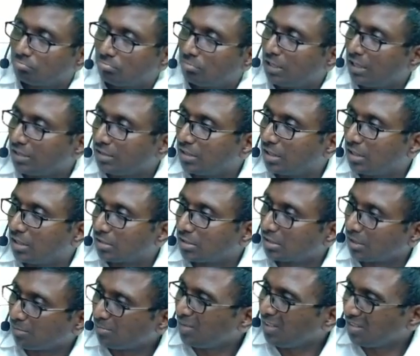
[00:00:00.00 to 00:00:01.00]
Like that.
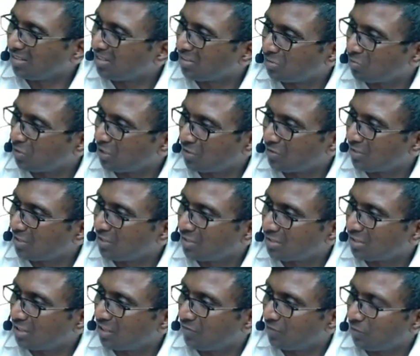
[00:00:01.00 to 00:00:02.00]
Something, whatever
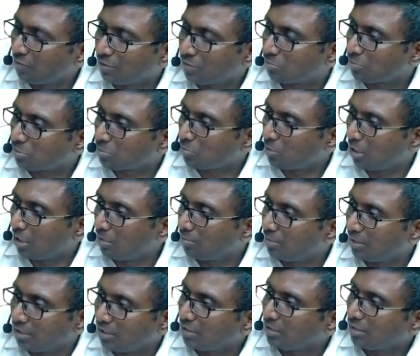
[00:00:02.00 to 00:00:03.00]
they will fix for small
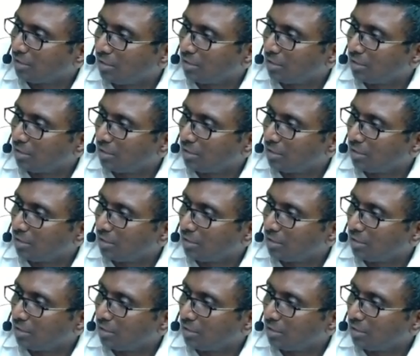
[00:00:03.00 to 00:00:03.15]
money.